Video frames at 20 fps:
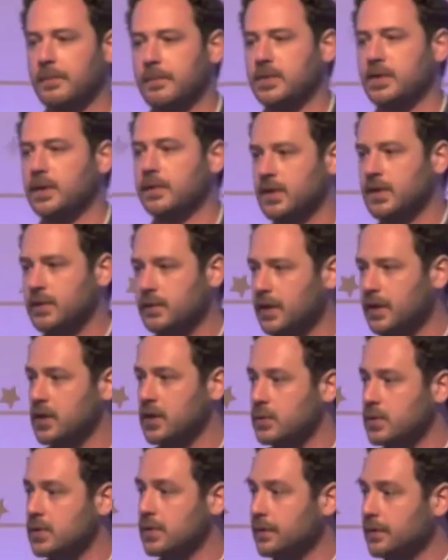So
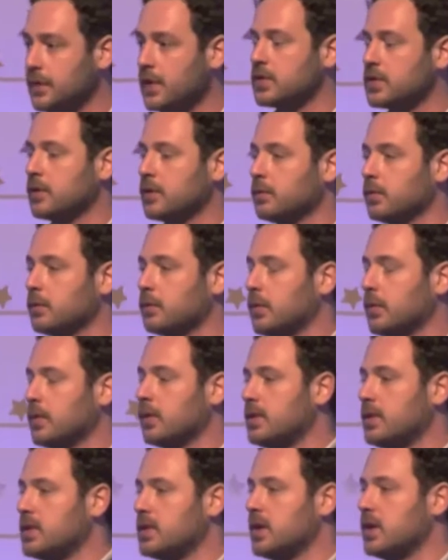this was the first one
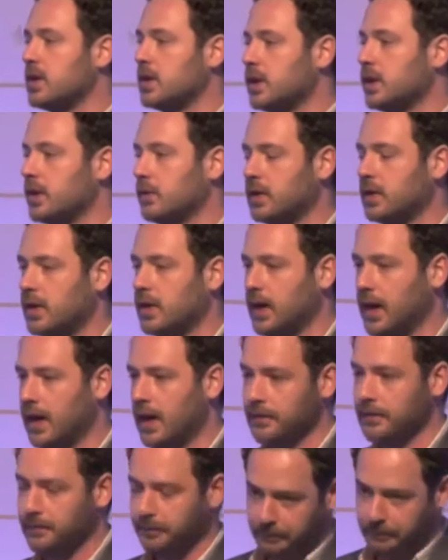that we did earlier in the
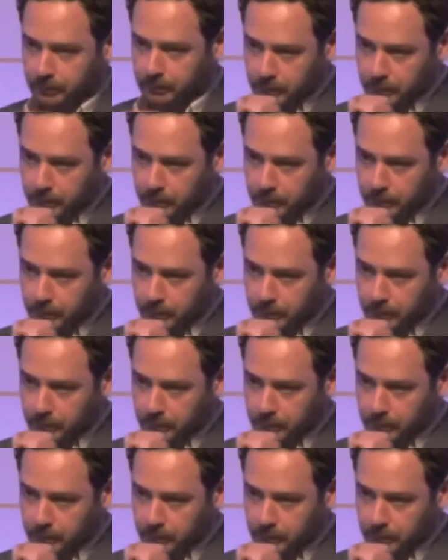year.